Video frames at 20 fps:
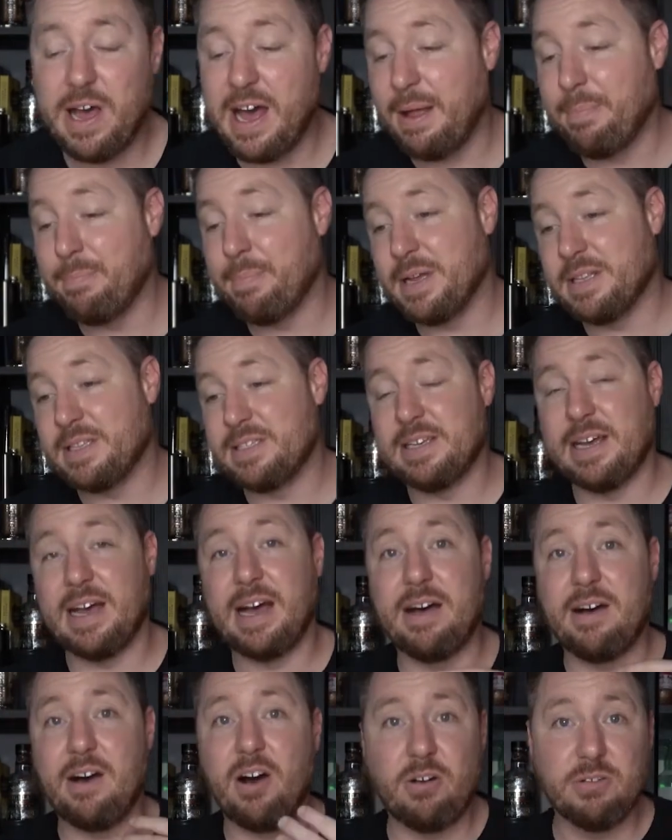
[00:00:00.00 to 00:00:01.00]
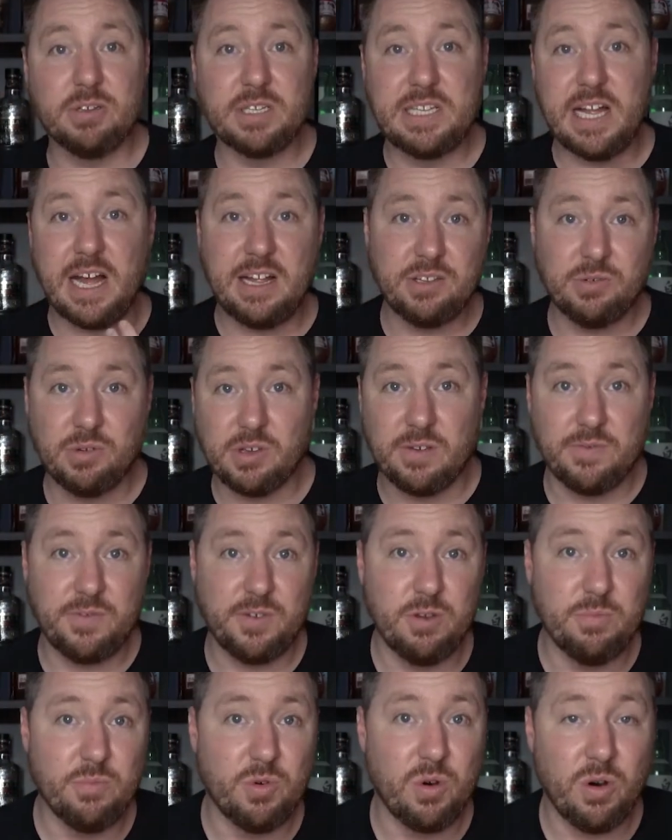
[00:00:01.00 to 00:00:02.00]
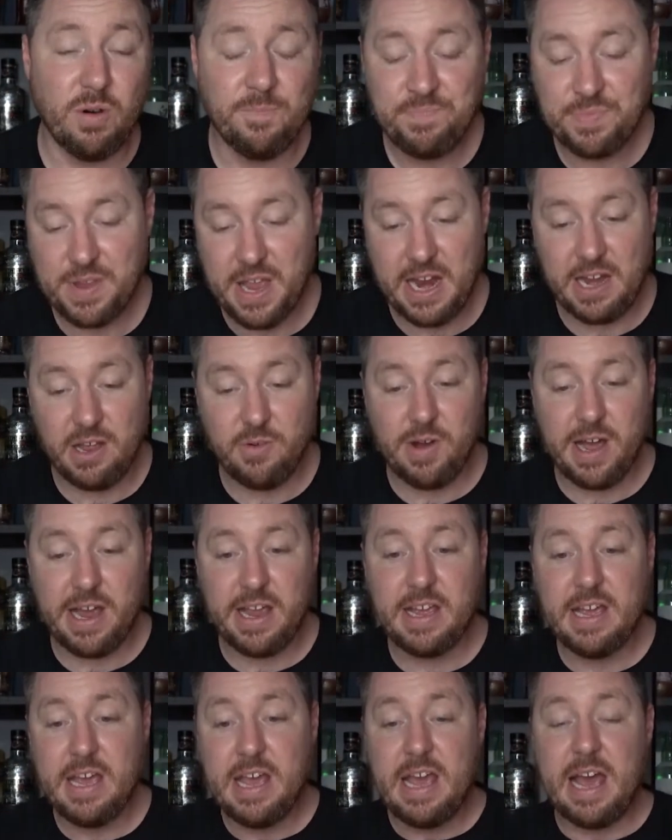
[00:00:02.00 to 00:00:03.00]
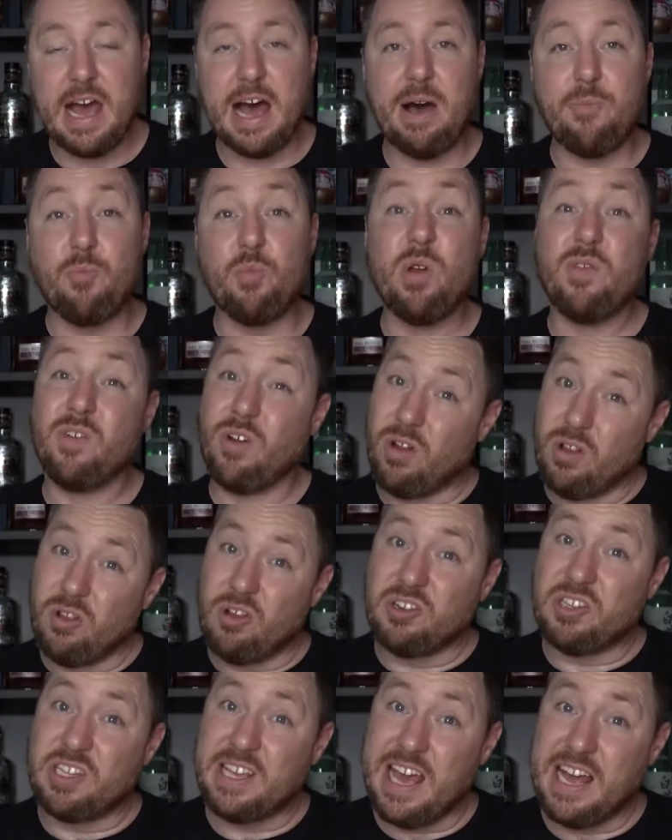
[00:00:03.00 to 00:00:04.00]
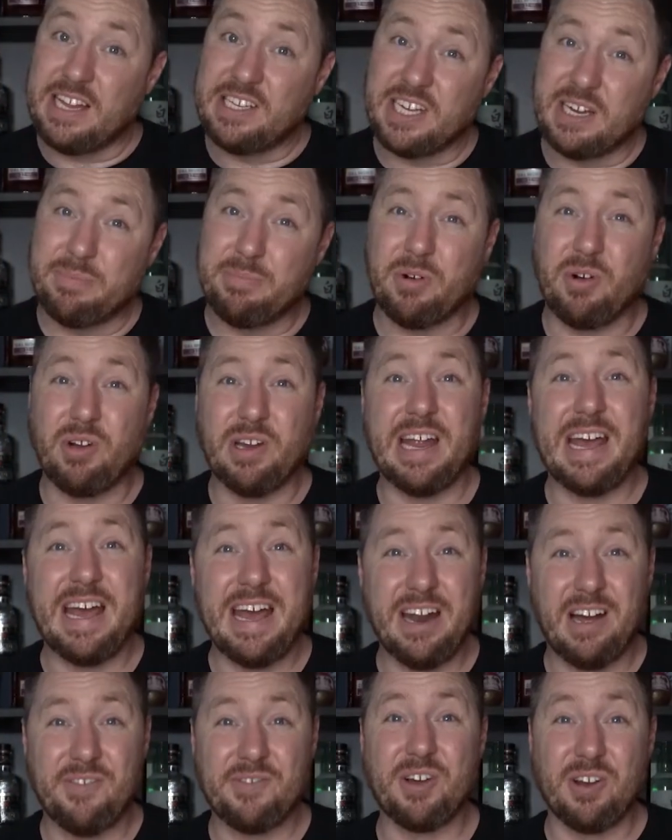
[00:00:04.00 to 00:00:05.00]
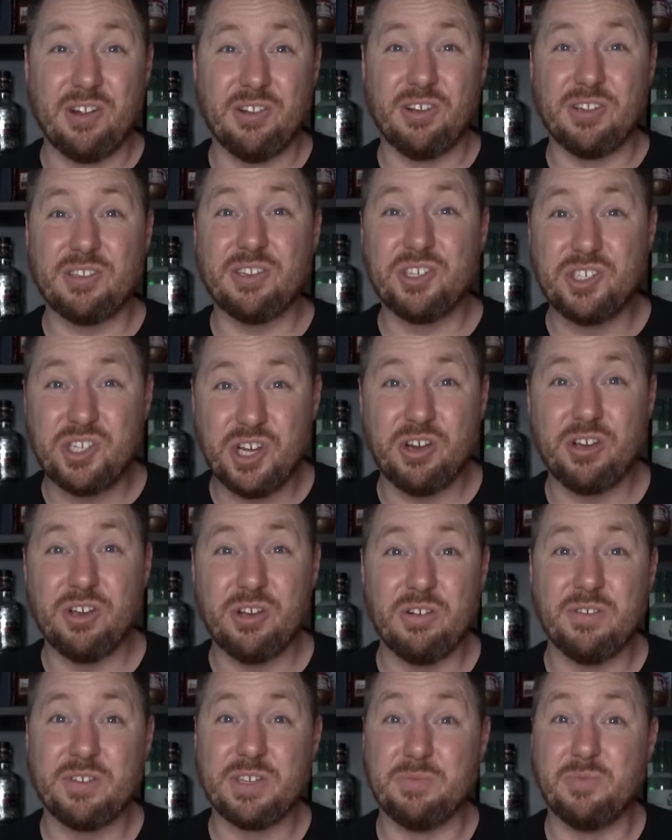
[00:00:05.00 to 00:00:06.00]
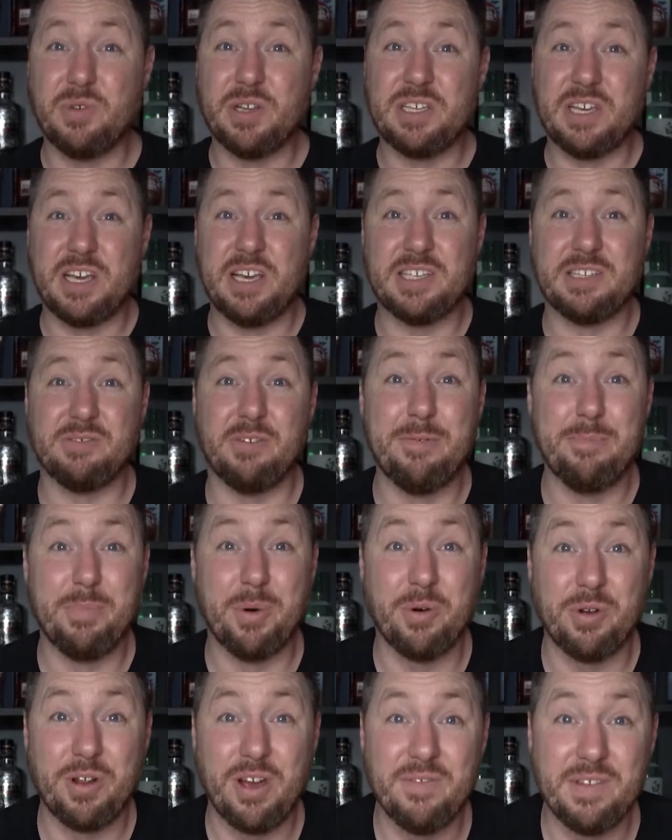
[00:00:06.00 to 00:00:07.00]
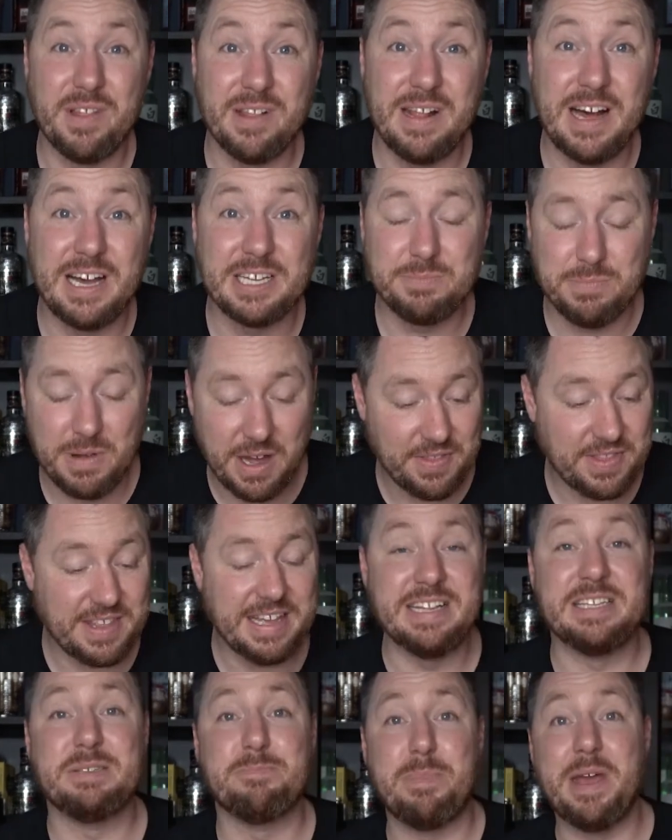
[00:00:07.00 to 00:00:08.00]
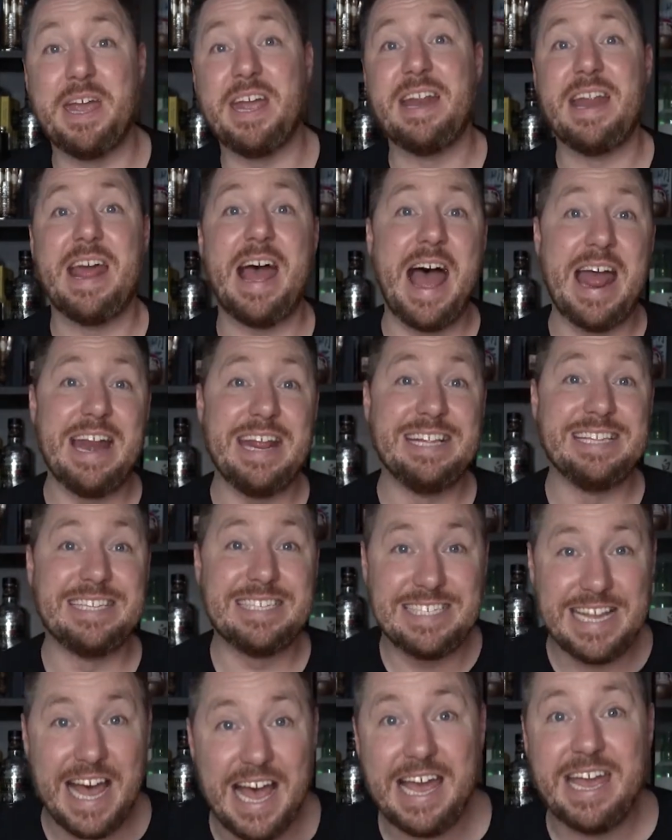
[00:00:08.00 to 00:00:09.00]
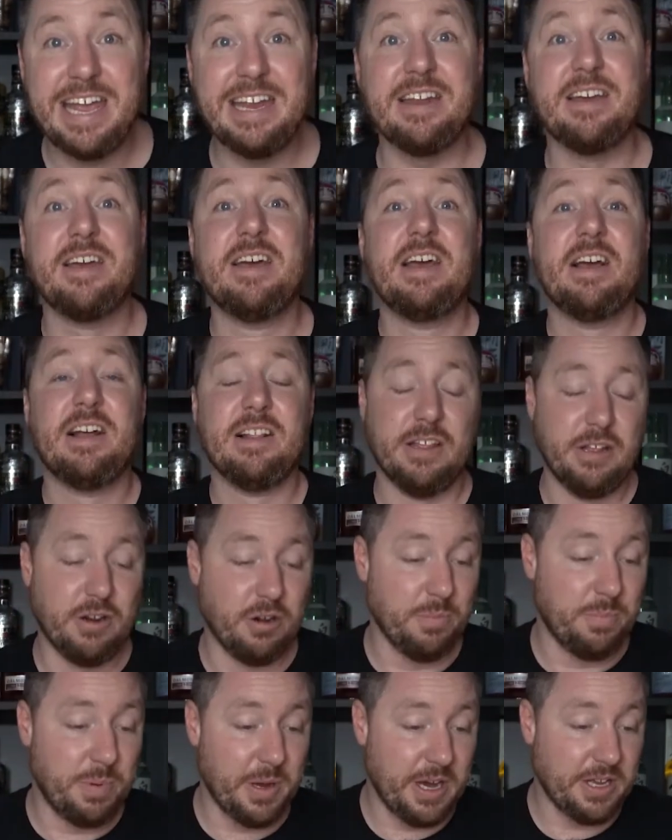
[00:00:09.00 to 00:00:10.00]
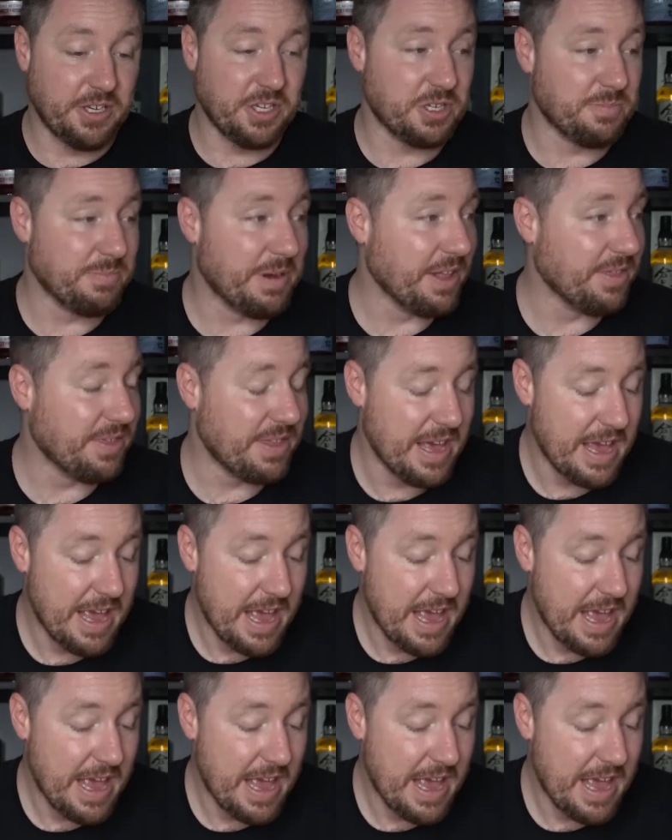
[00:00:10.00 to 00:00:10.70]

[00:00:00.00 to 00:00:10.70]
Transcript: out, but I'll start doing a few more anyway. We've got a lot to catch up on, and I've got a lot to show you of some whiskies that we've bought over the last month. It's been an insane little purchase month.